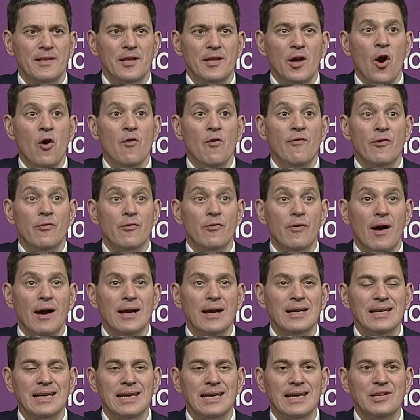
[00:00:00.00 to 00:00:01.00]
the
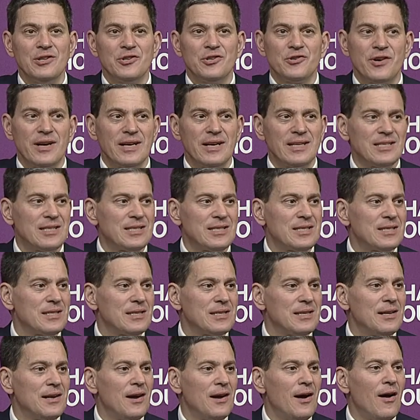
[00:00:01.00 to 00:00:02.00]
overriding
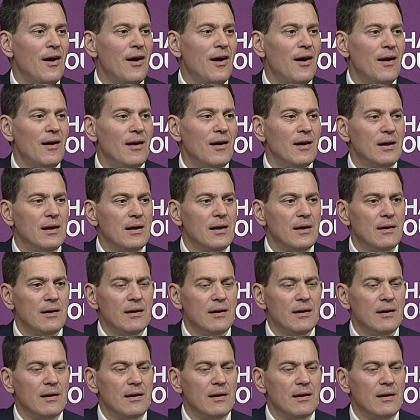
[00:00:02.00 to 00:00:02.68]
interests are